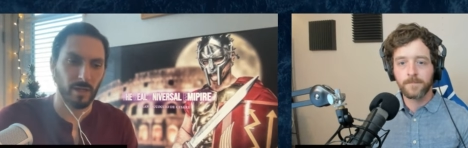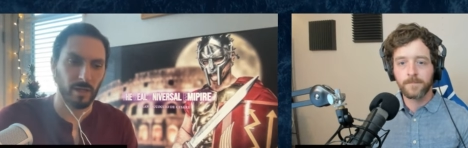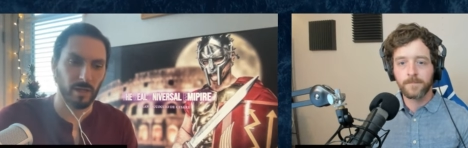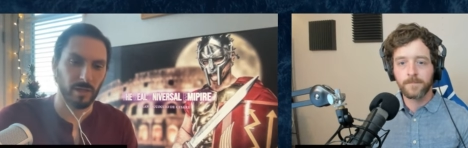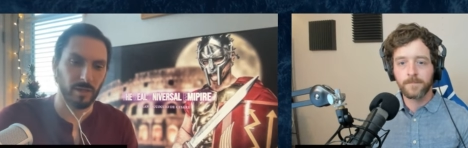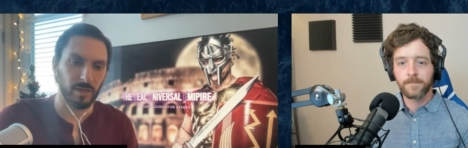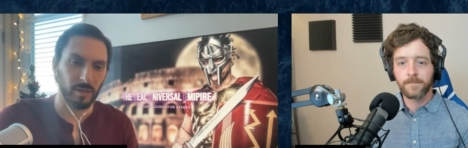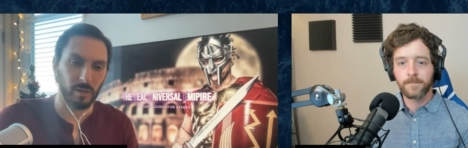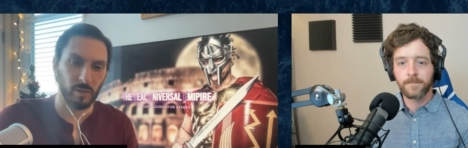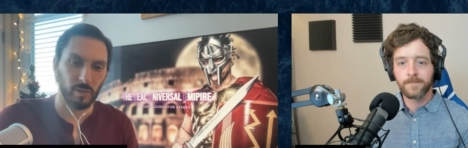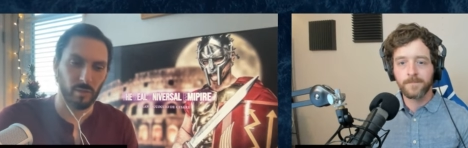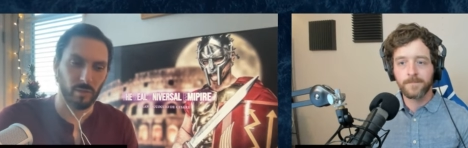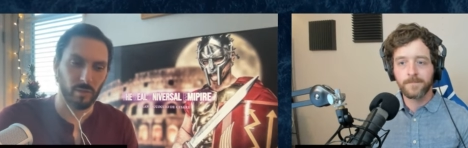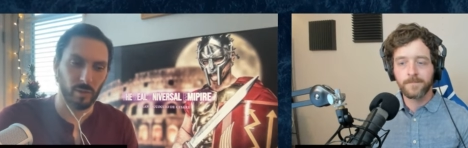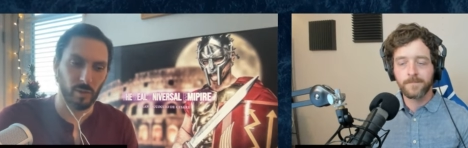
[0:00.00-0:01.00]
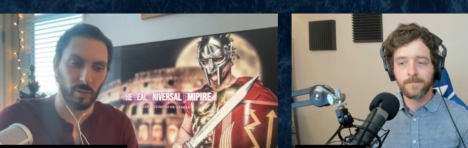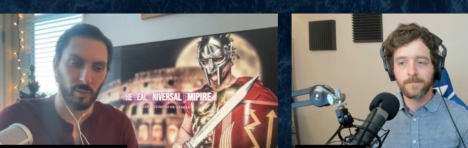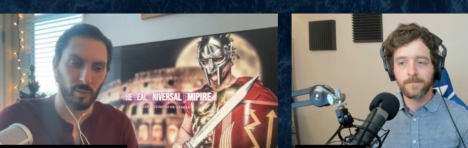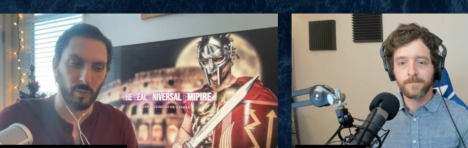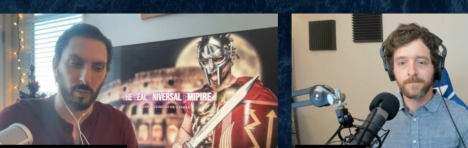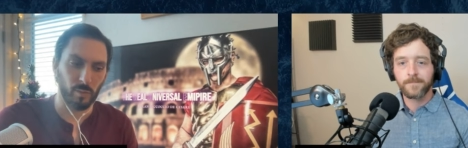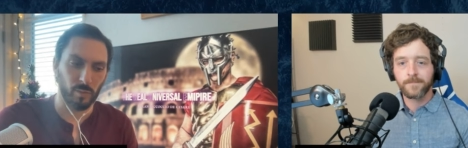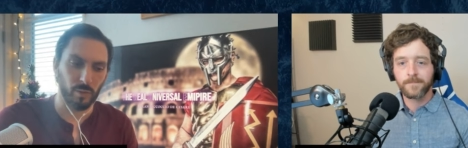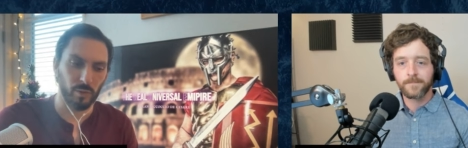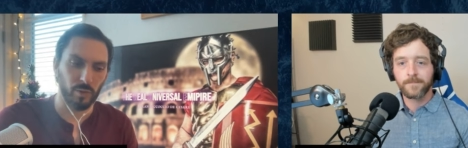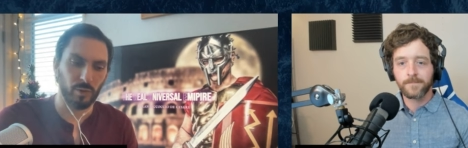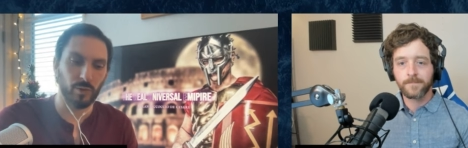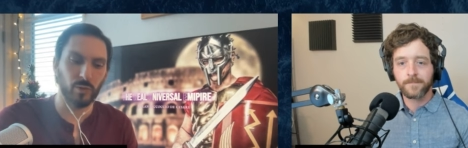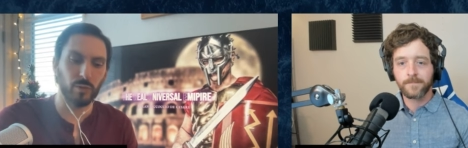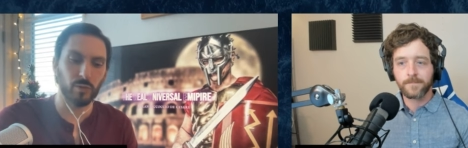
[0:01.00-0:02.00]
Speaker 1: And uh, you know,
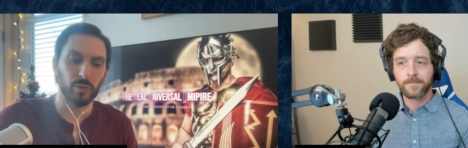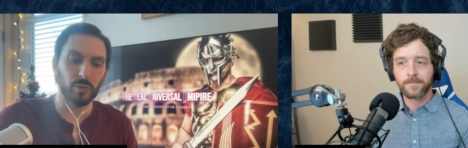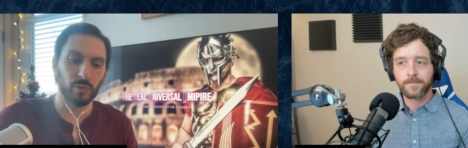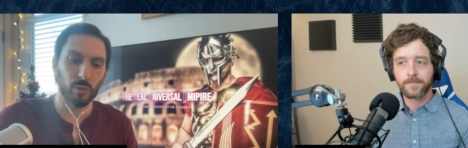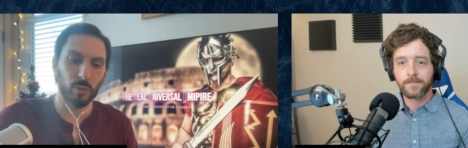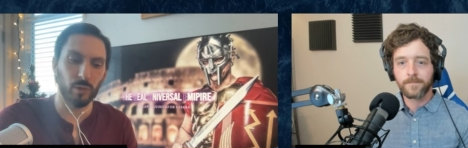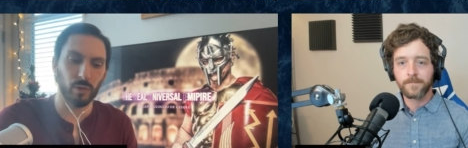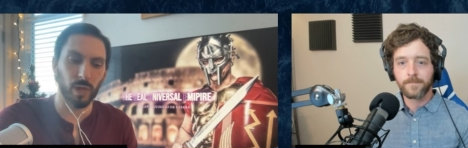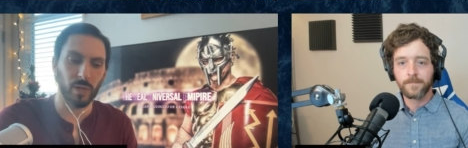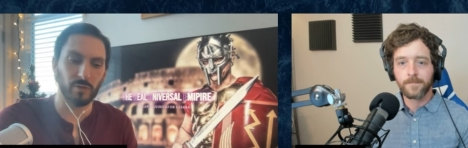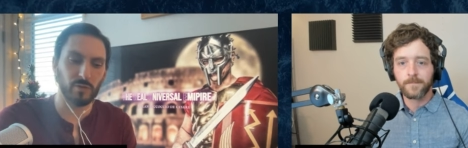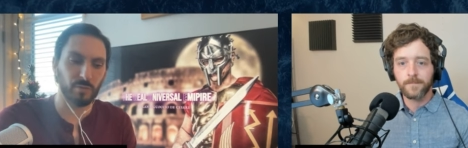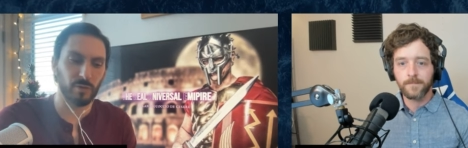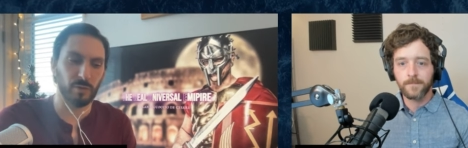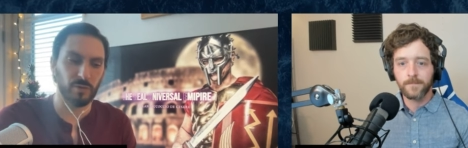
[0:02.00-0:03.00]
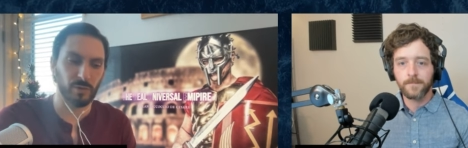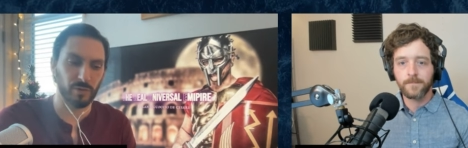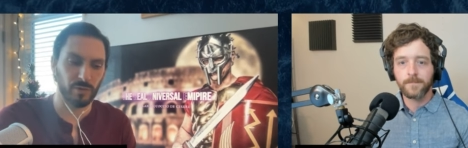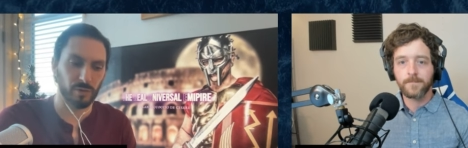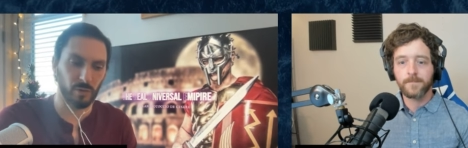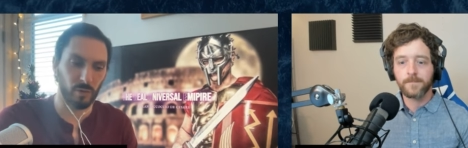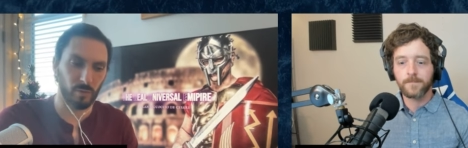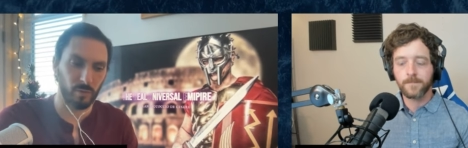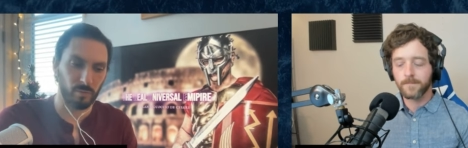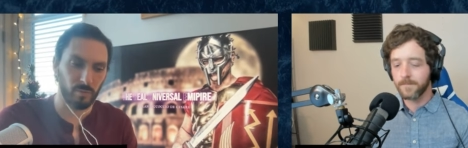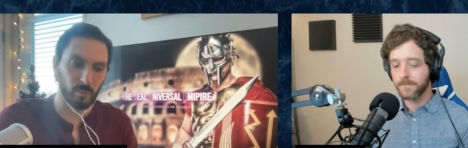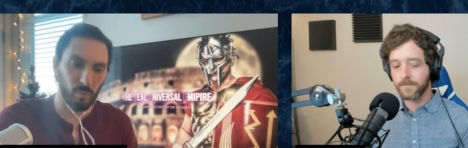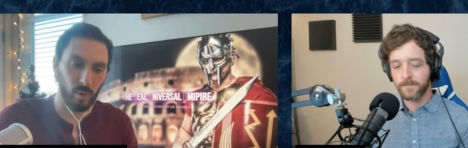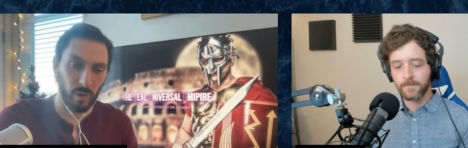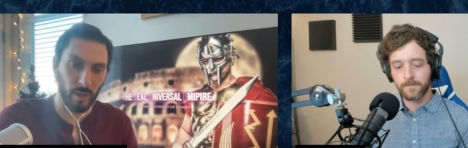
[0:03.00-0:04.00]
you your contributions are
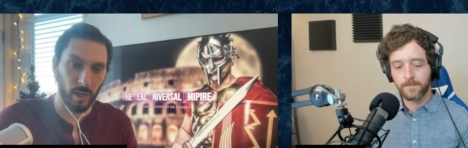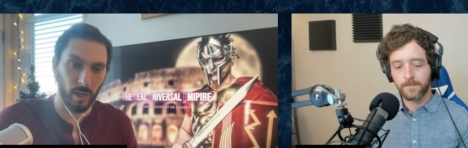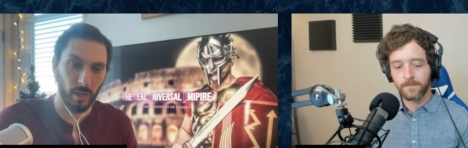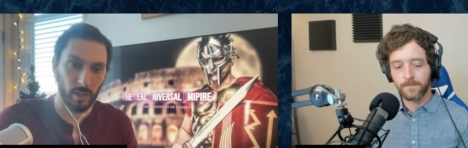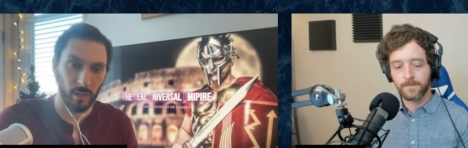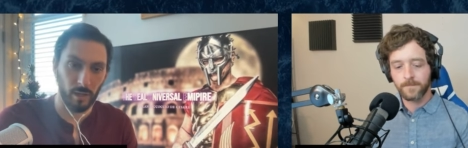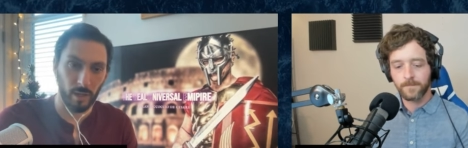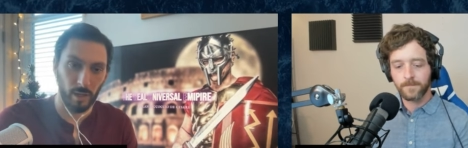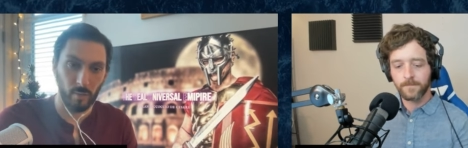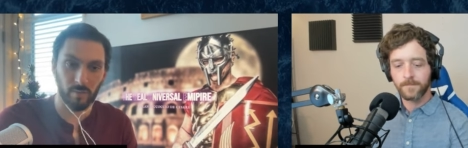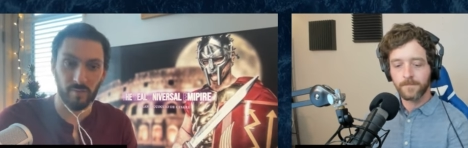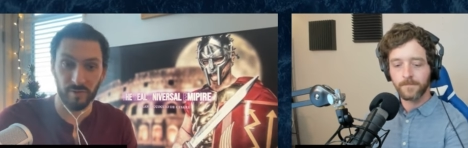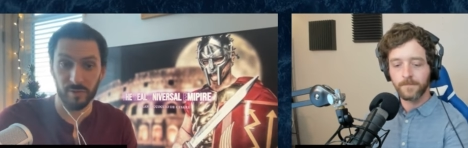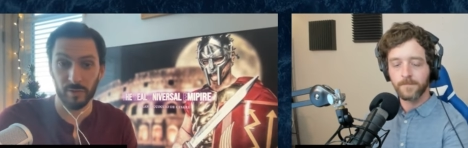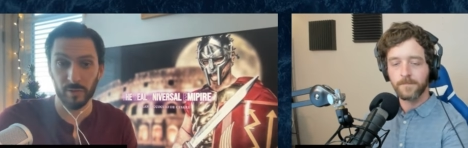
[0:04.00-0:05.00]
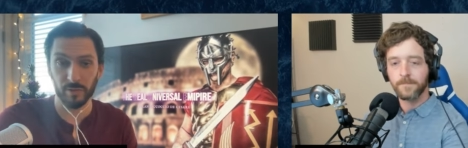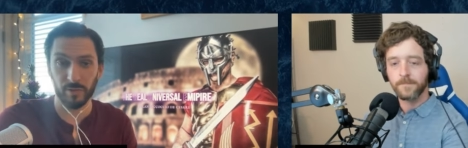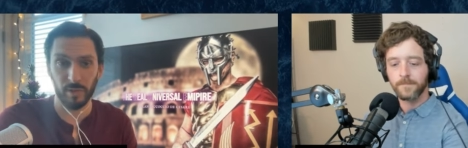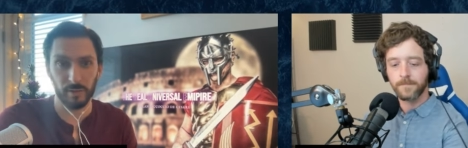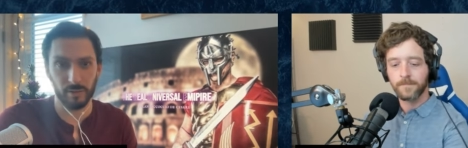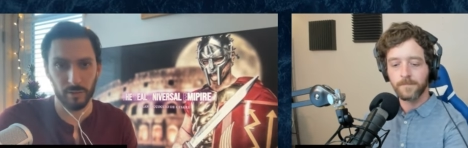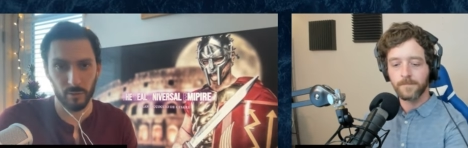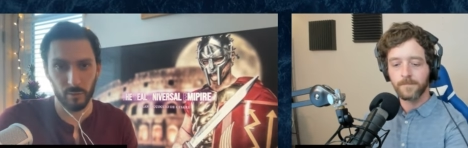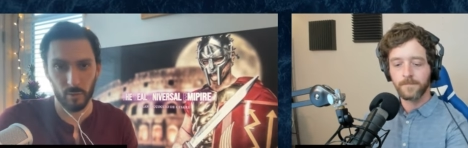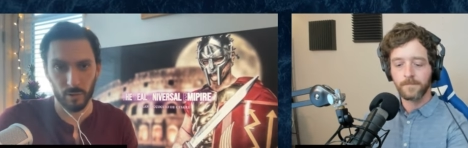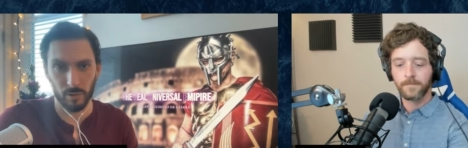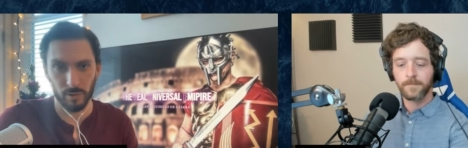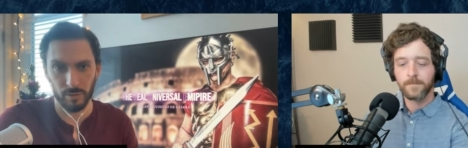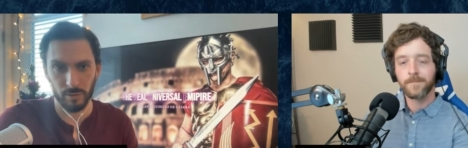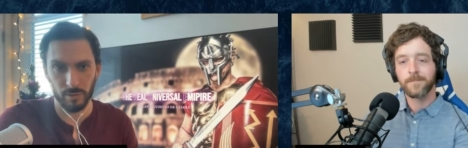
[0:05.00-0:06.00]
what help facilitate this work.